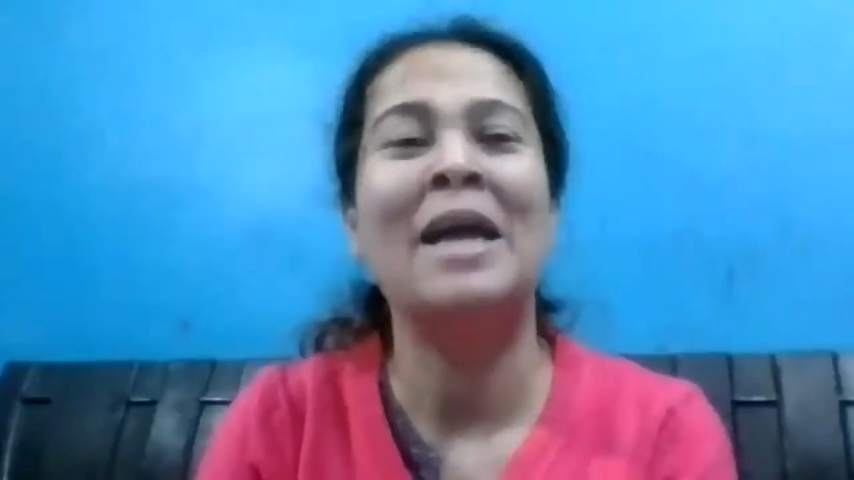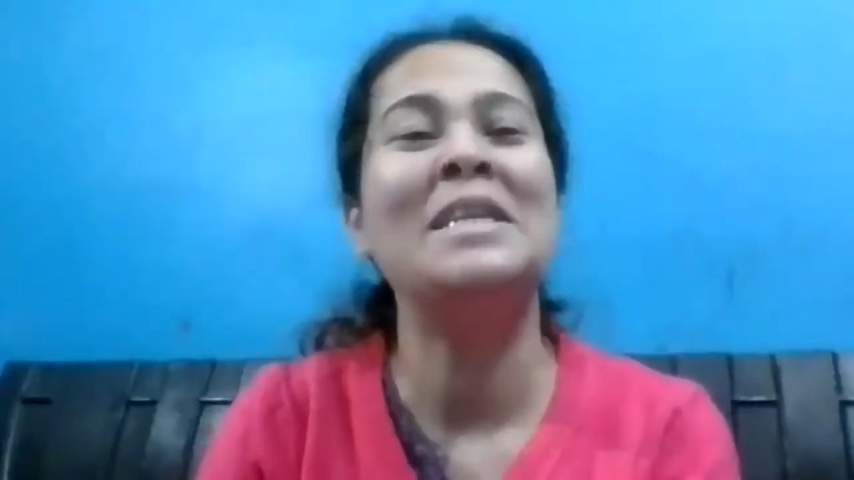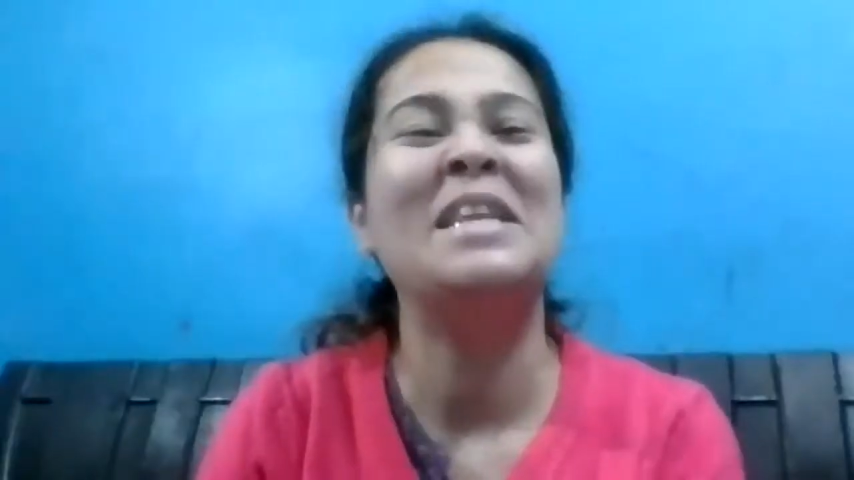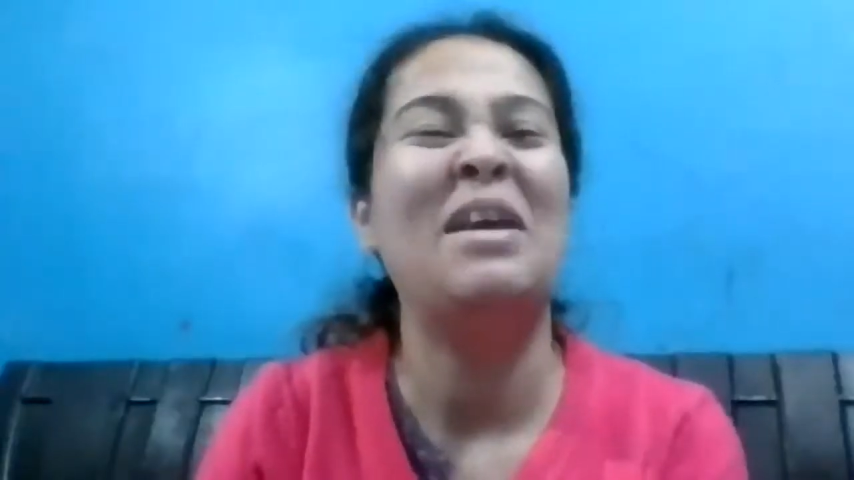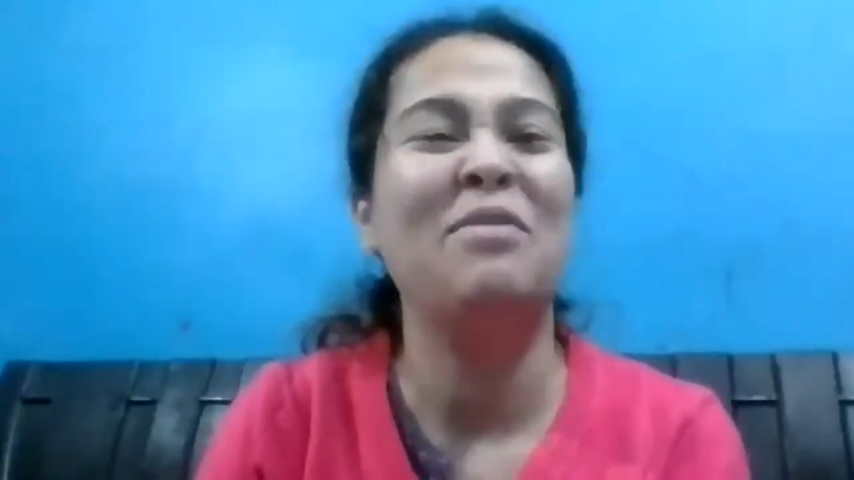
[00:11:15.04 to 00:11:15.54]
I
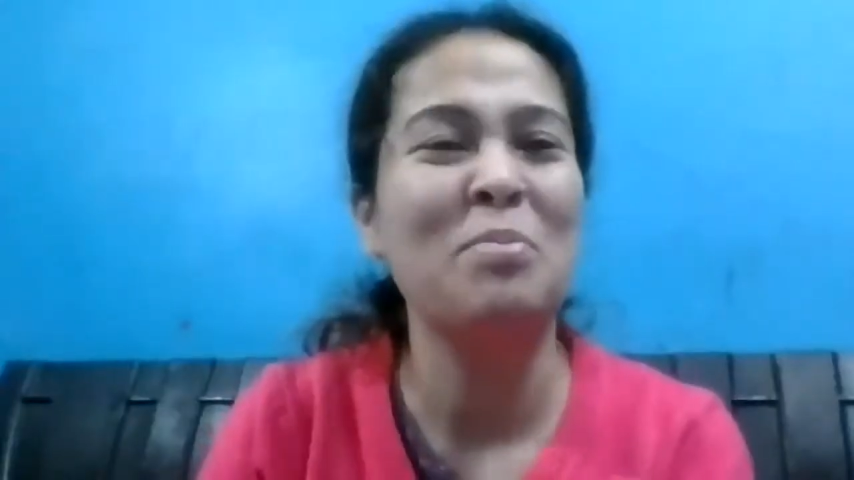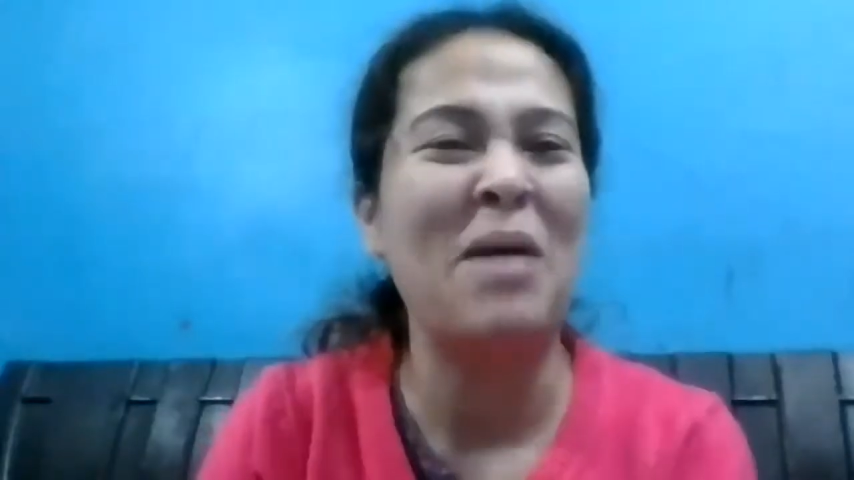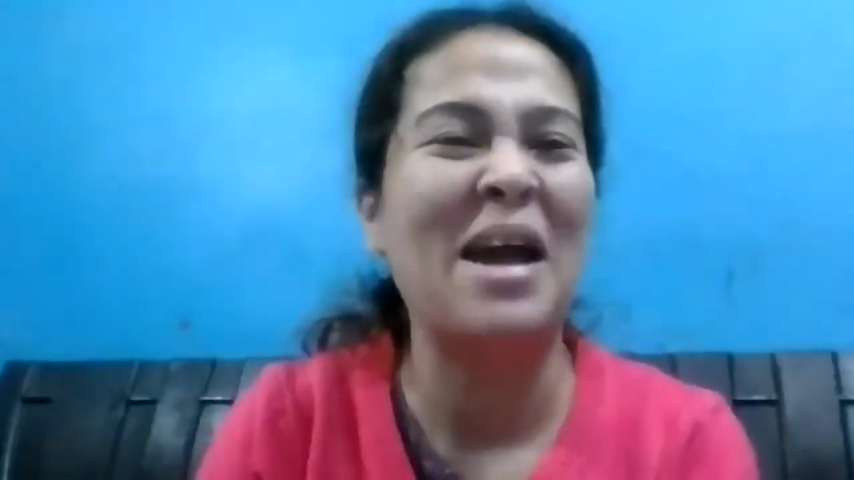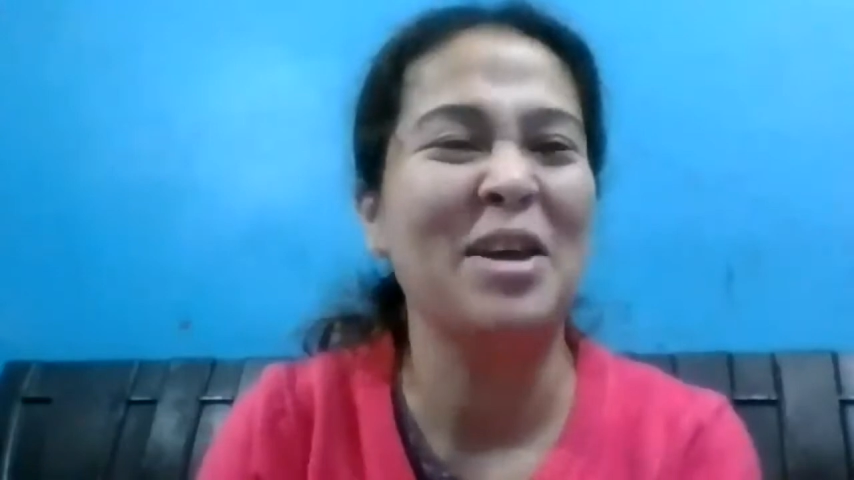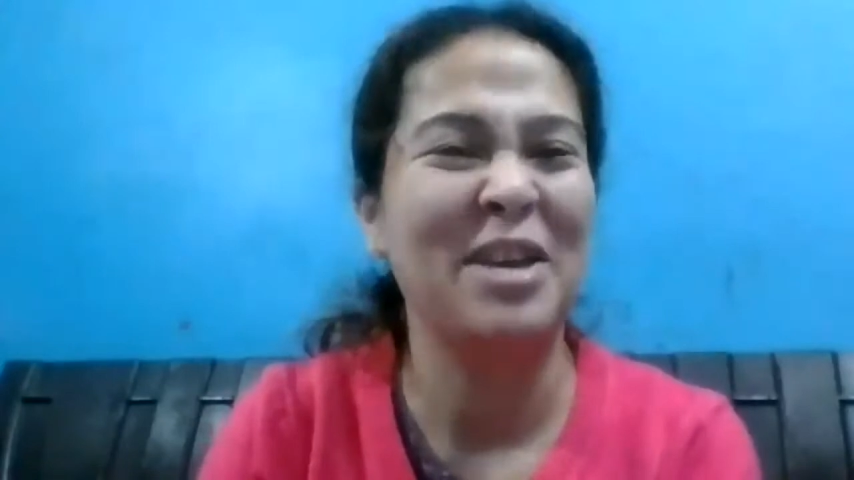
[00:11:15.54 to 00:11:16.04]
never
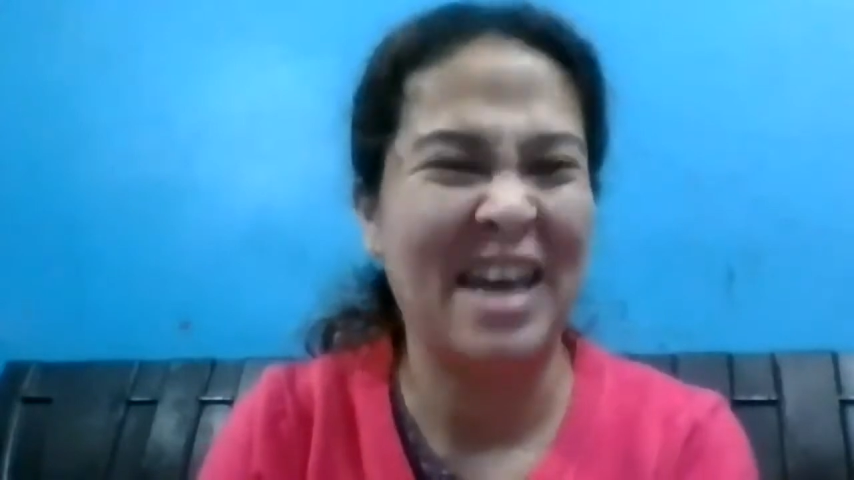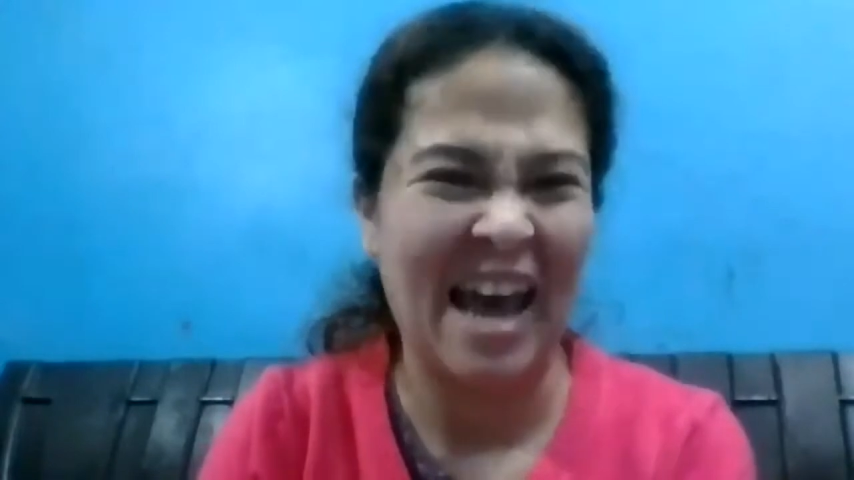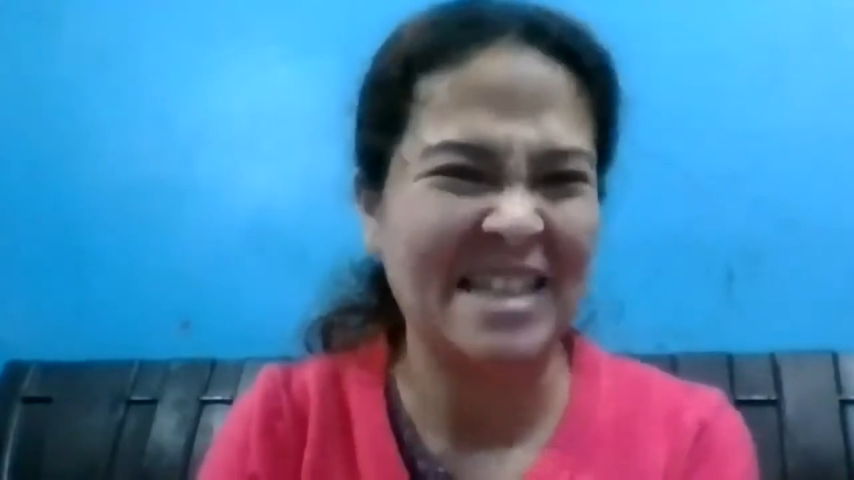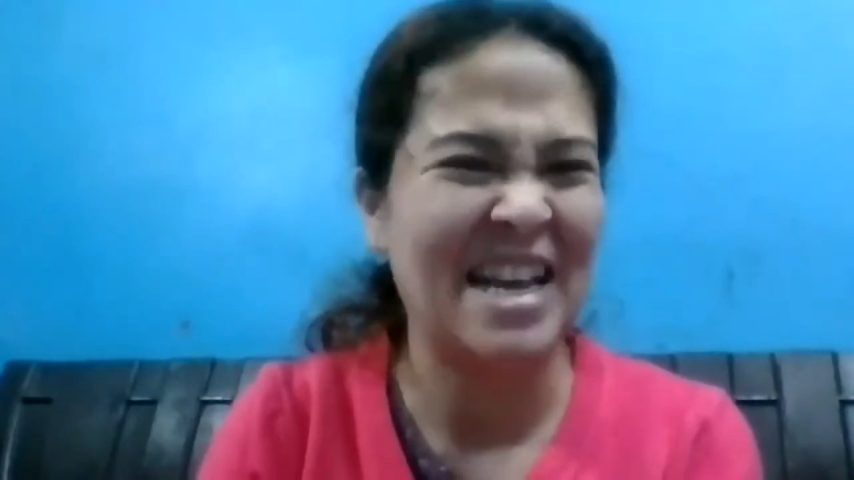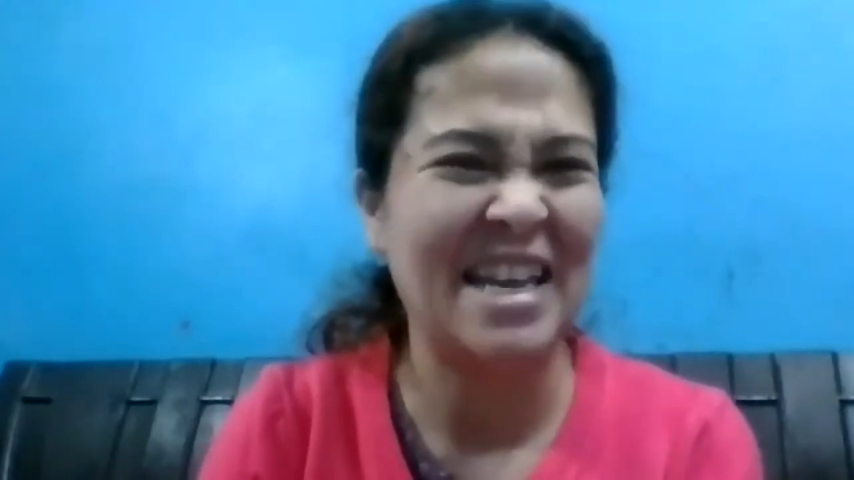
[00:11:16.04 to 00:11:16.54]
buy a cat.